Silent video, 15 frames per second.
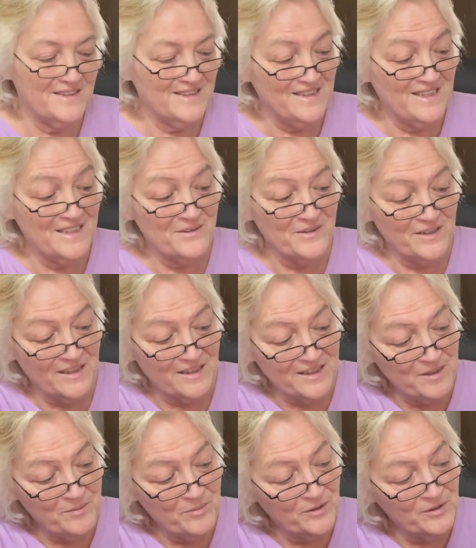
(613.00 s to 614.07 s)
See, that's what I gotta
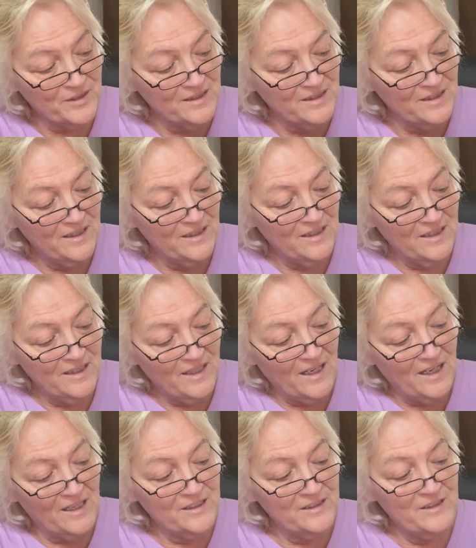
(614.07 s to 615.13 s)
keep looking.
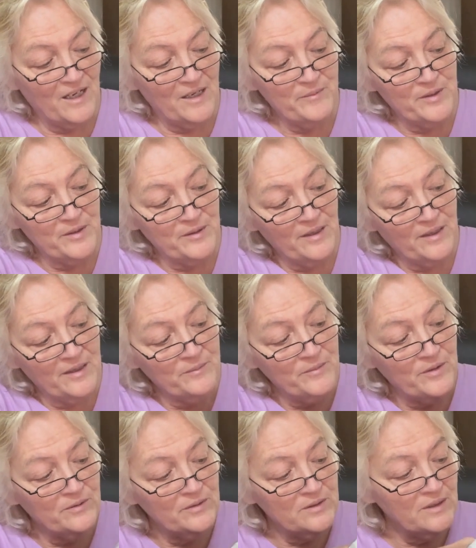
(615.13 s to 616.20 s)
Yeah, I'm gonna, I'm
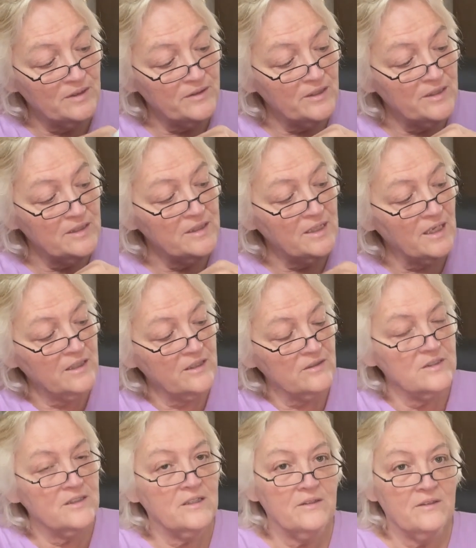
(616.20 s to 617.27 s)
always, I
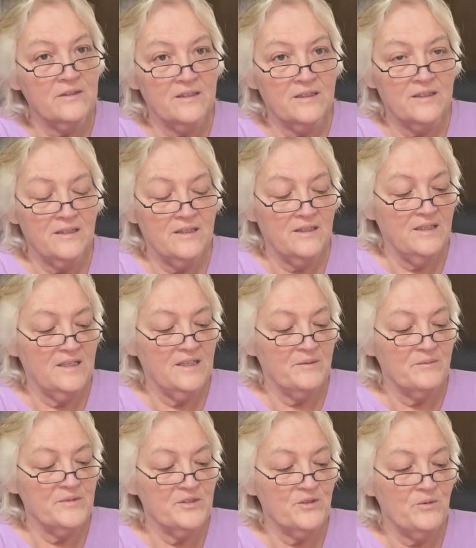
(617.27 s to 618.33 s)
get
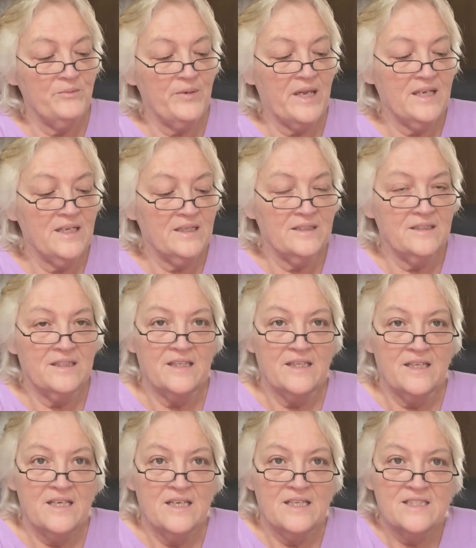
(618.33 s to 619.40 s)
So bad. They
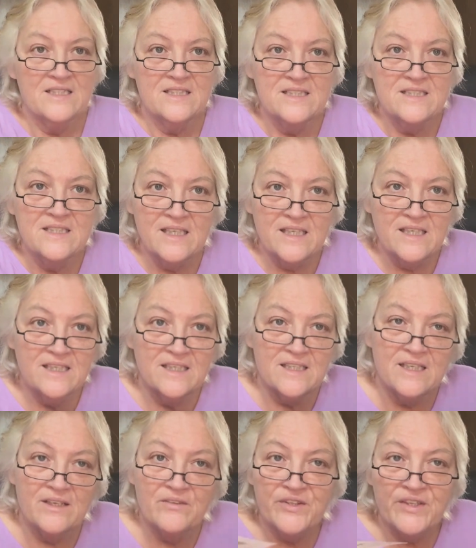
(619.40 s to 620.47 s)
stick
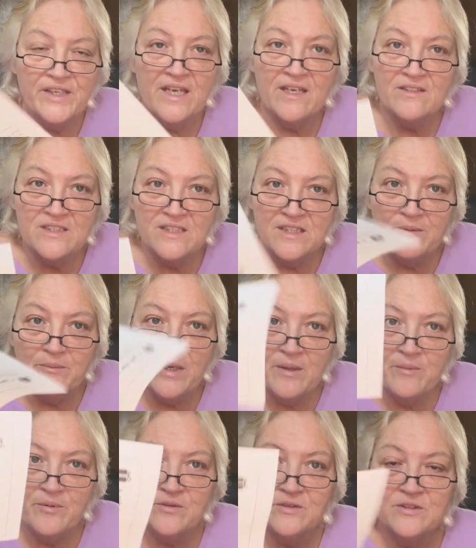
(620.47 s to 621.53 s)
and everything else to the
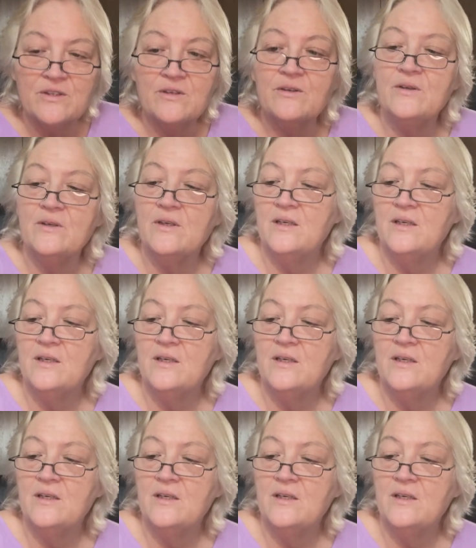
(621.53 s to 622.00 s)
paper, so